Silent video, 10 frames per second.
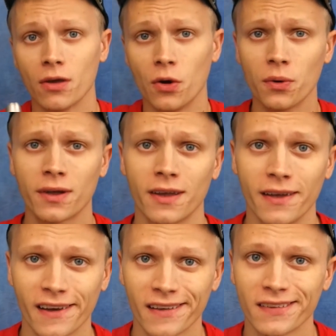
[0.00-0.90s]
Okay
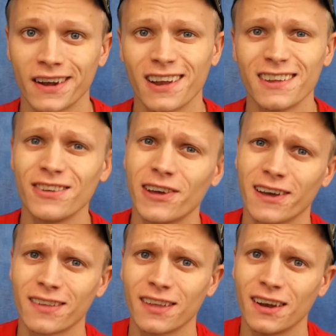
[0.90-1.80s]
guys, now that you
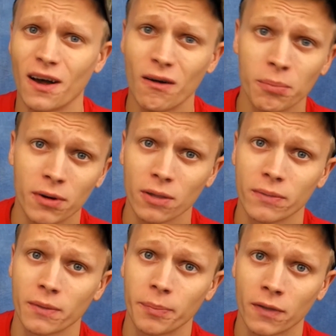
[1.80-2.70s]
guys seen the up
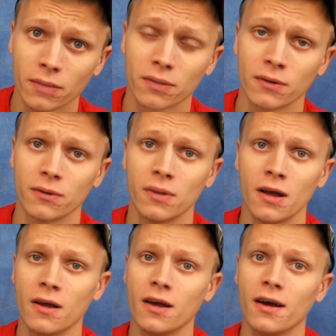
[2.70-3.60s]
close and personal
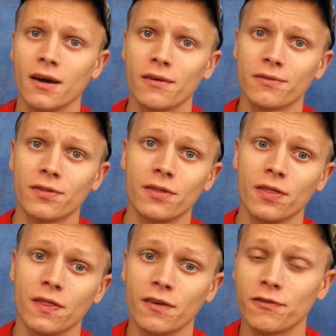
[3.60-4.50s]
of
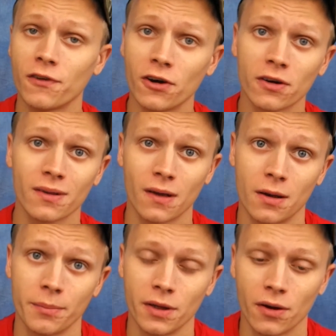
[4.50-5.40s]
the Fog
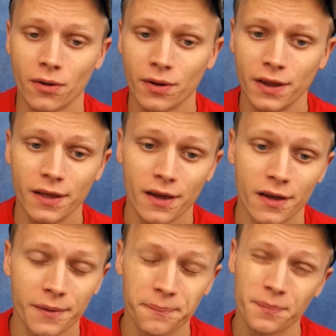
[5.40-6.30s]
Zombie
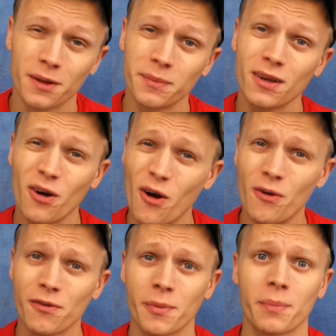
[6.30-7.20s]
RDA, let me go
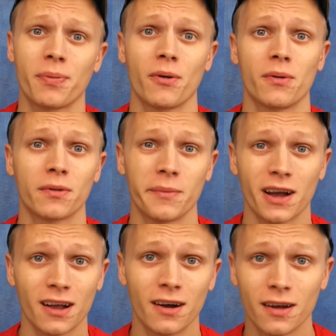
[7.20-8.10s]
over my pros and
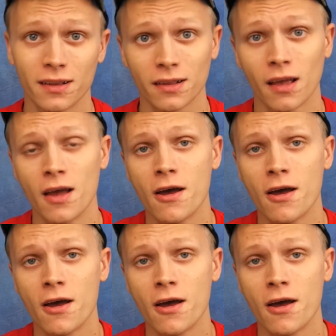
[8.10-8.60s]
my cons.